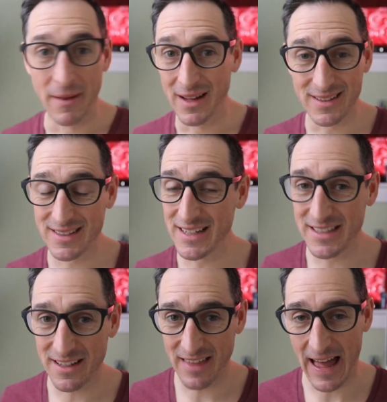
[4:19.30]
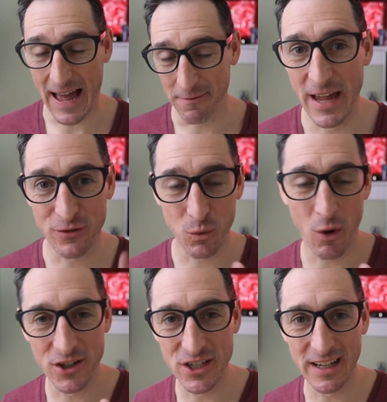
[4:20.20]
It's as easy as that. Thanks for
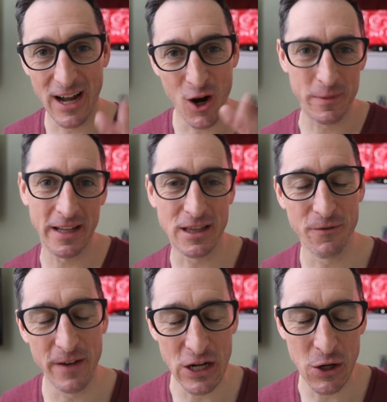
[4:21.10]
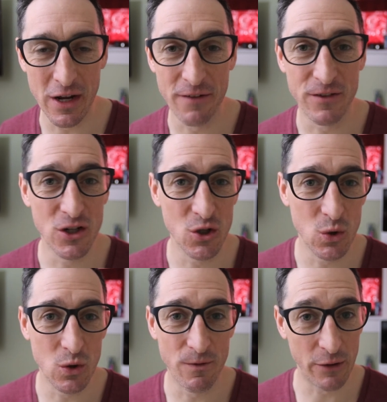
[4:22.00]
watching. I hope you liked the video. If
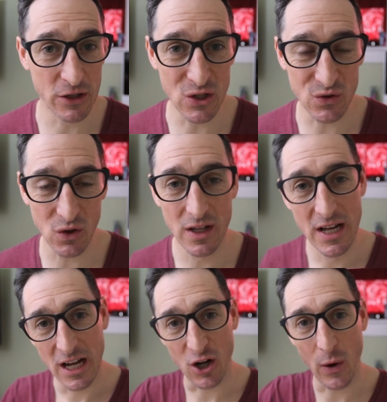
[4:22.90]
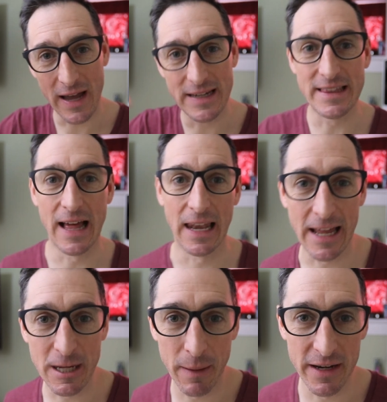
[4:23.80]
you found it useful, go ahead and hit that
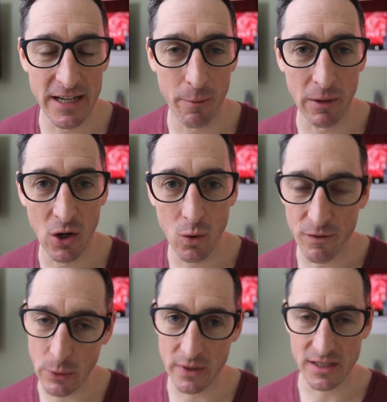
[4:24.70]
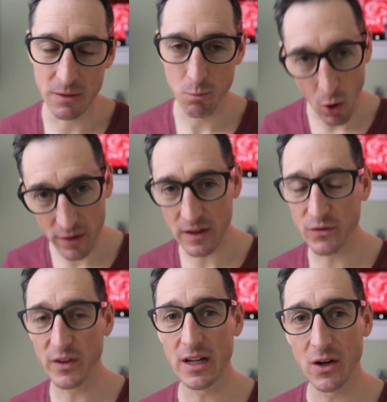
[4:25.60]
like button down below. If you want to see more of
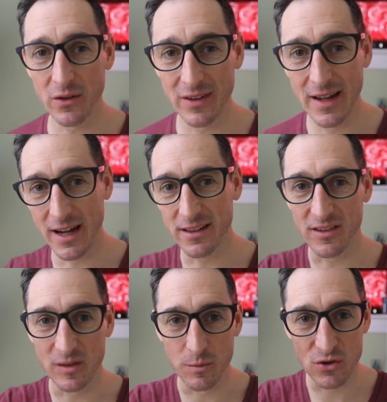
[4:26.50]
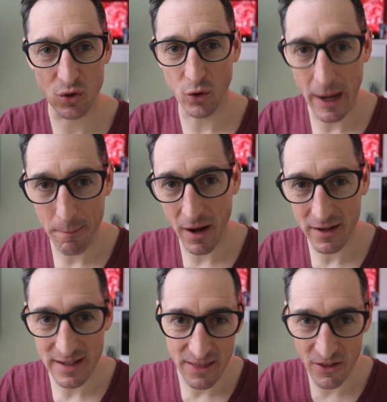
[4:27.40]
these videos, hit the subscribe
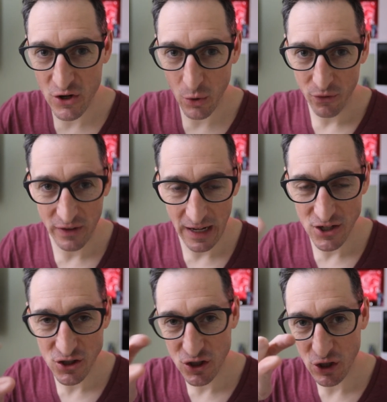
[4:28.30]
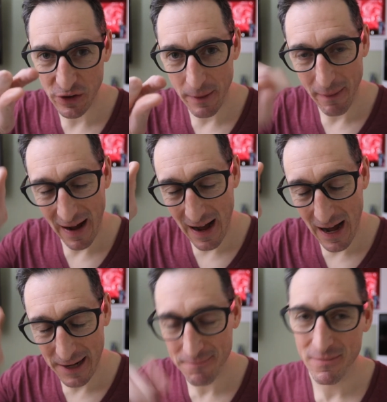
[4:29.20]
button and the notifications, turn them
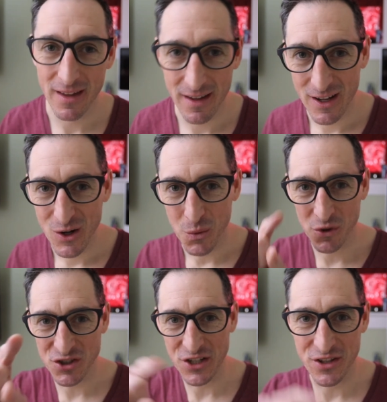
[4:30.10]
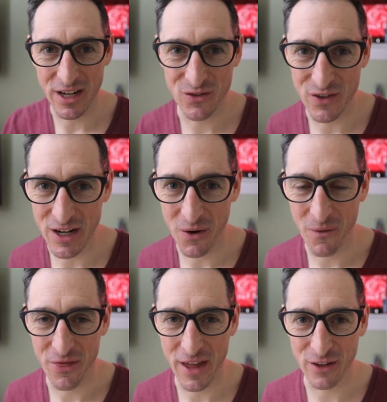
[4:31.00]
on. We'll see you in the next
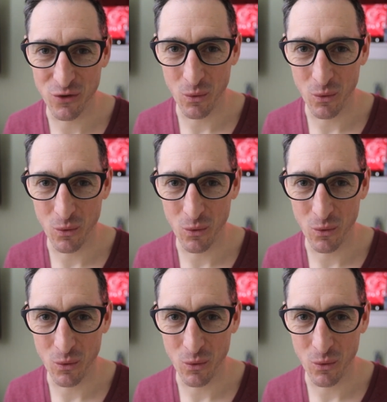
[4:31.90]
video. Thanks for